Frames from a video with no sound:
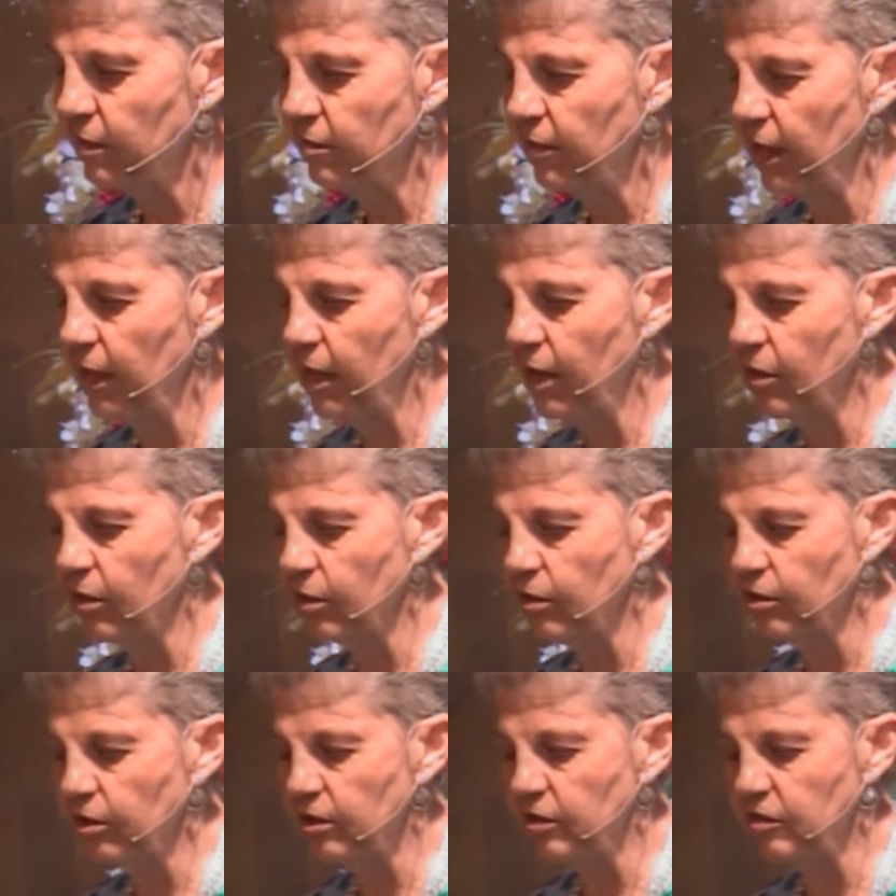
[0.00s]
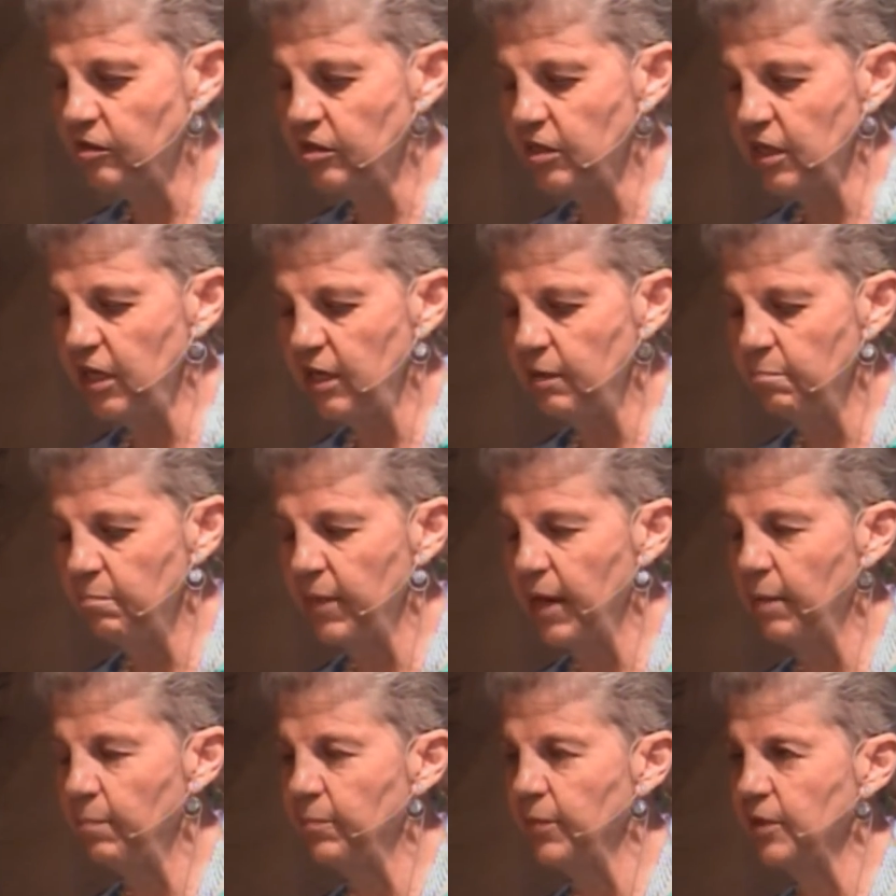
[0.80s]
They are good team
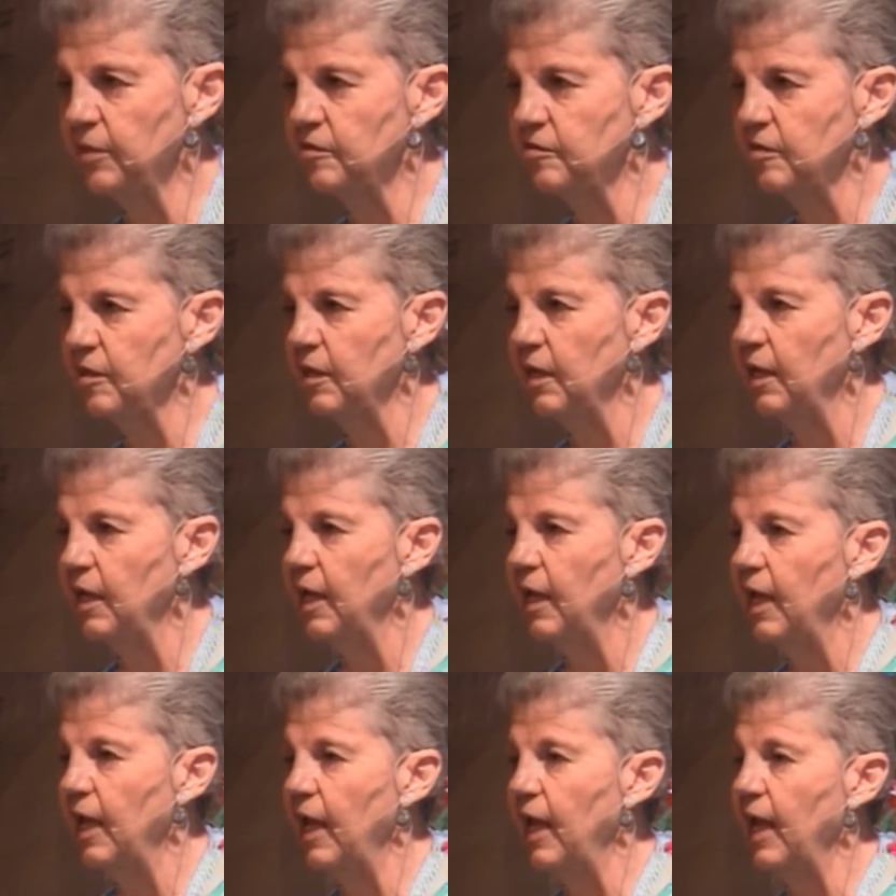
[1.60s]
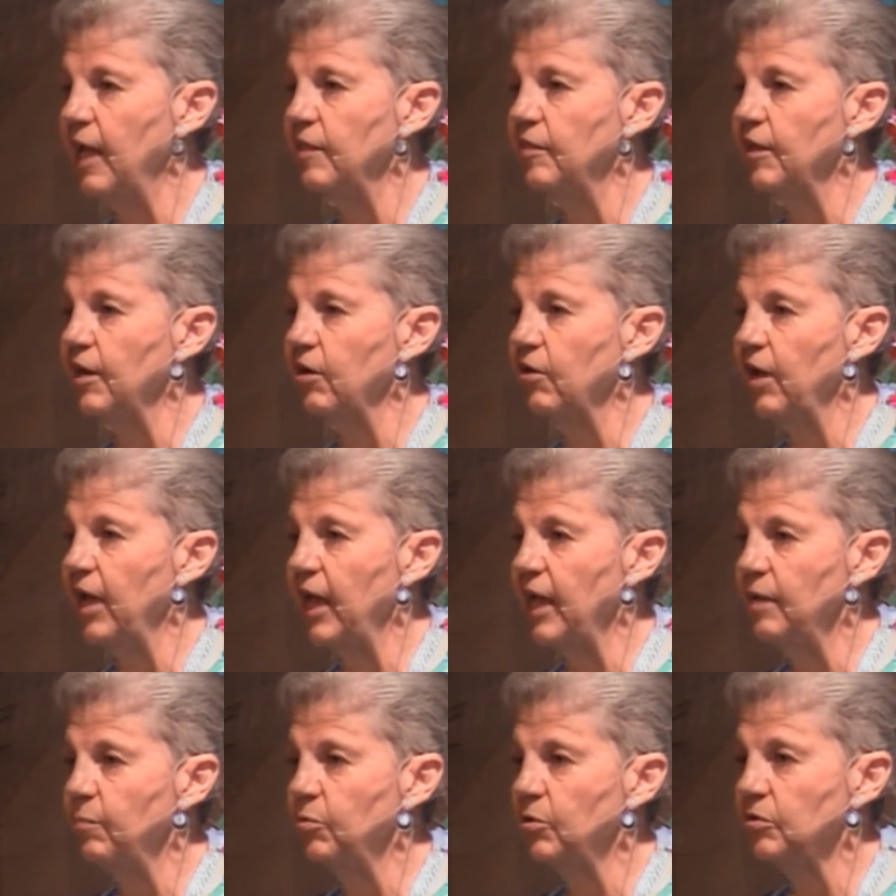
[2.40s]
members, and they're
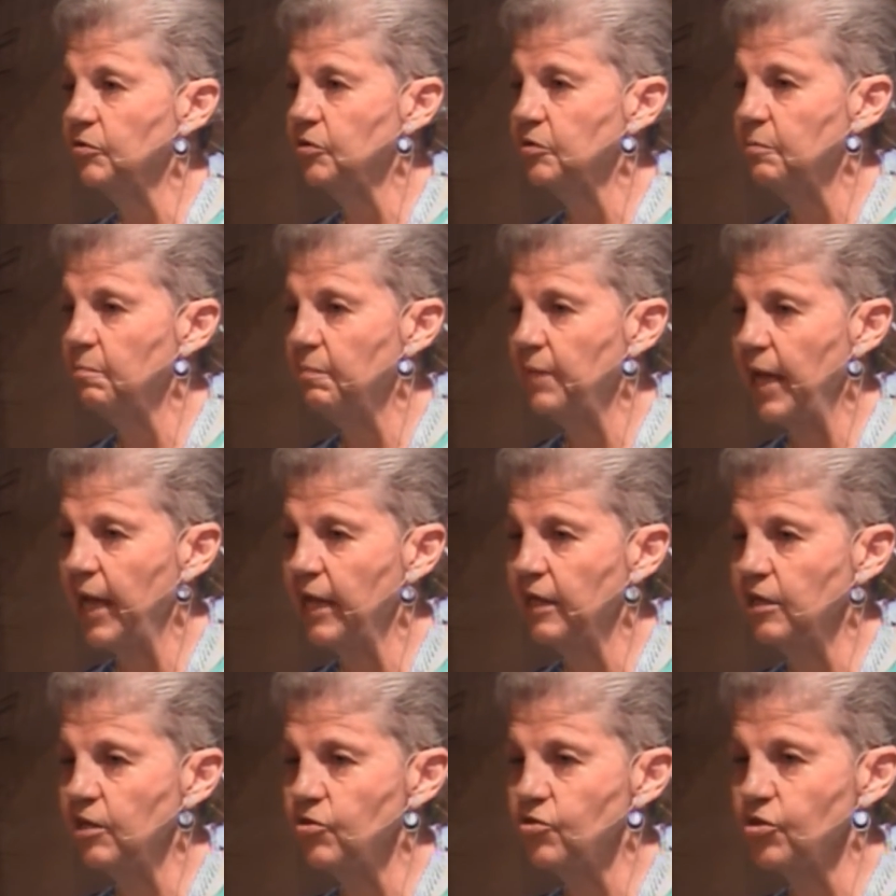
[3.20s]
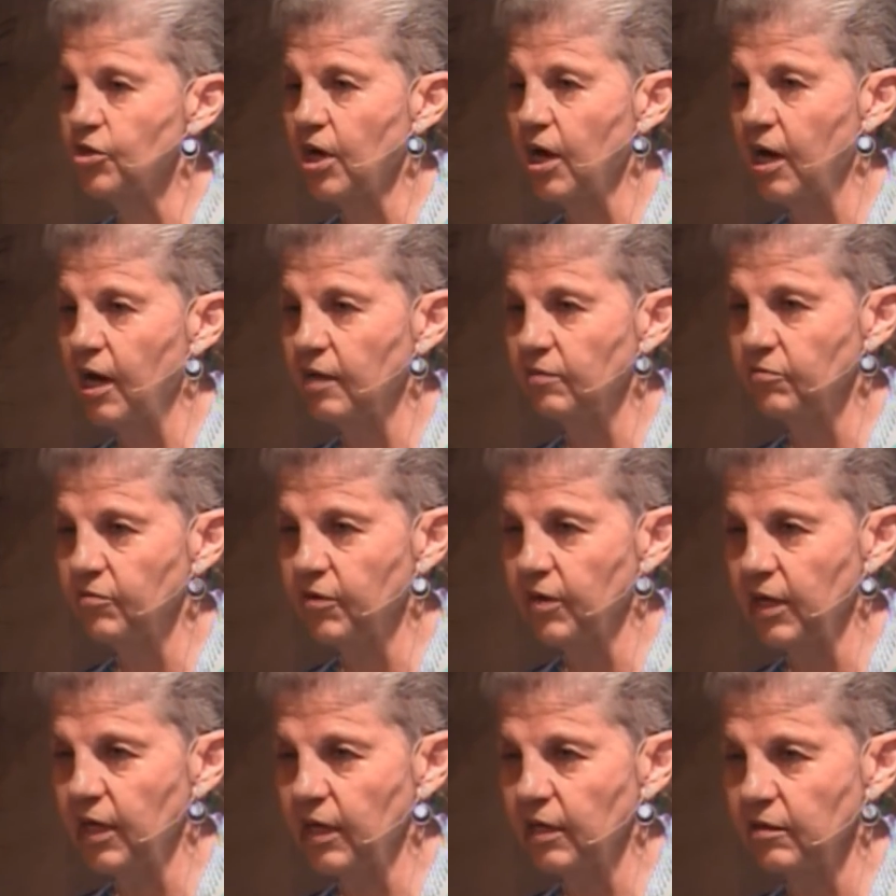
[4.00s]
able to manage
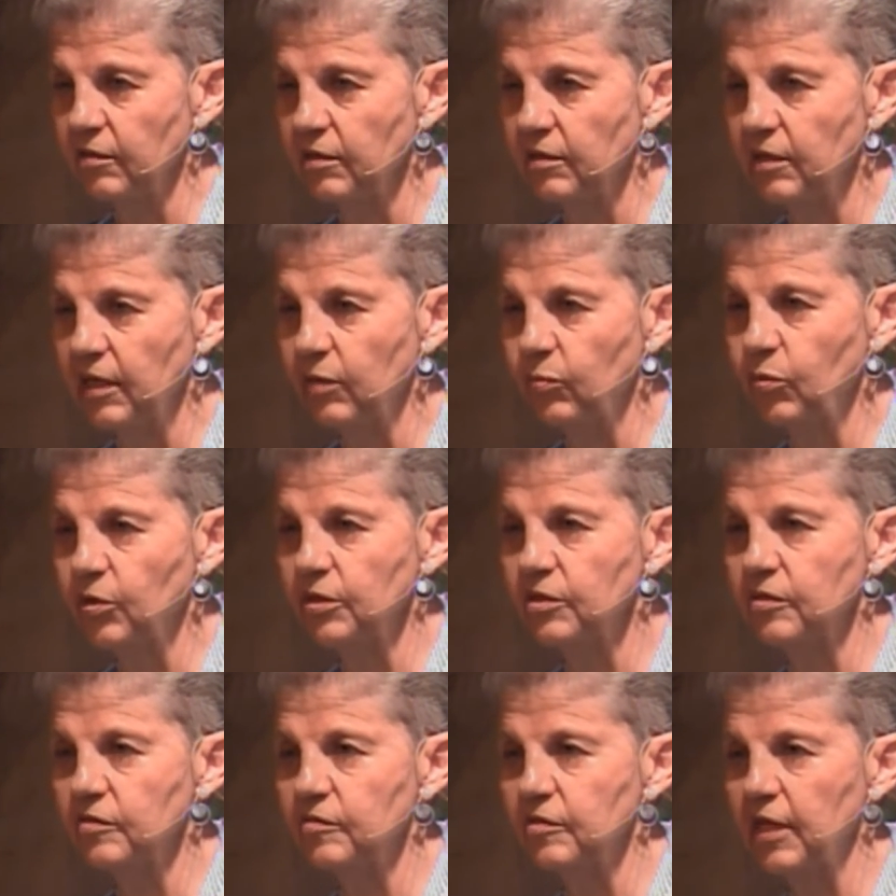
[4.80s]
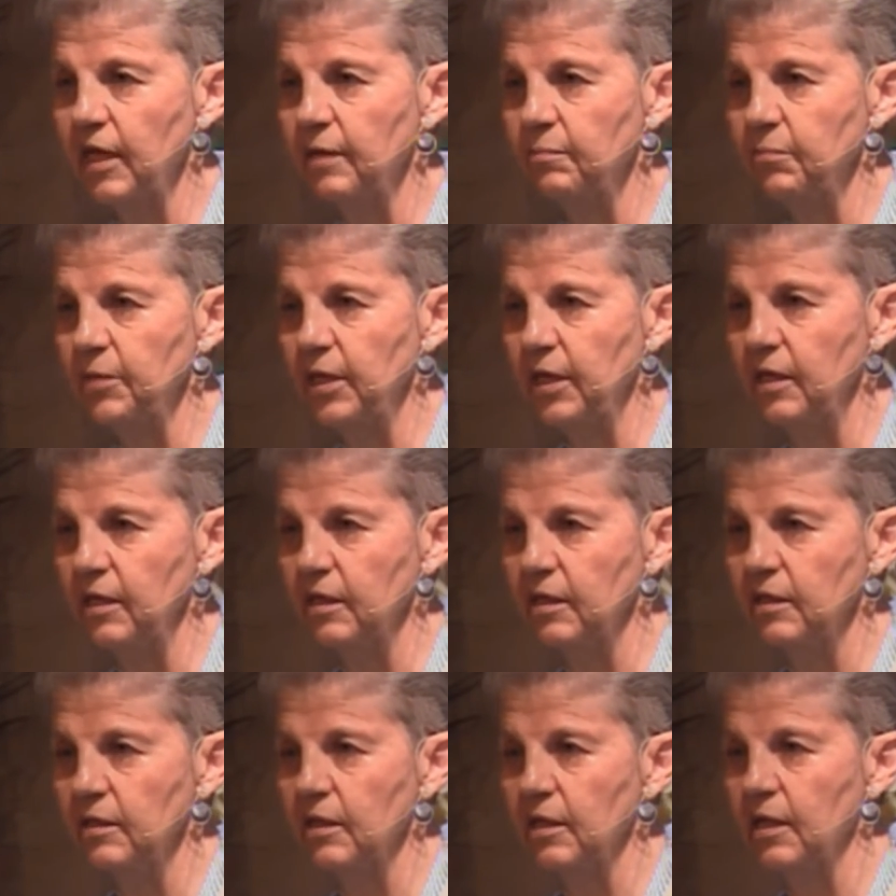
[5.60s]
conflict. Now, what does that
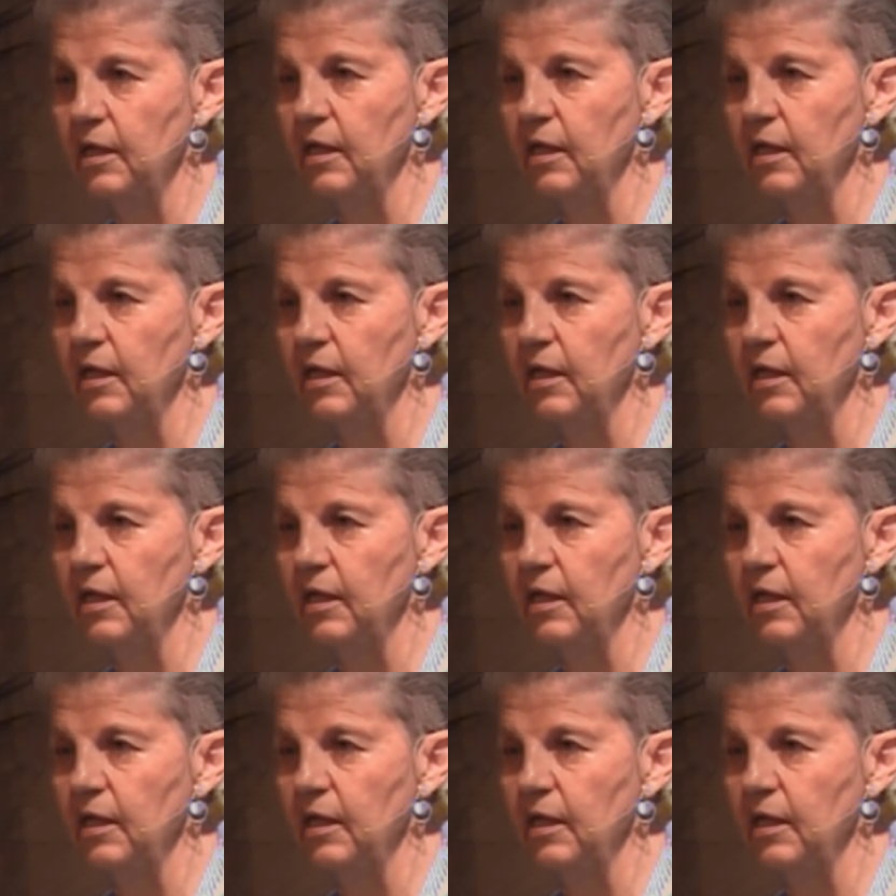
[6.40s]
mean?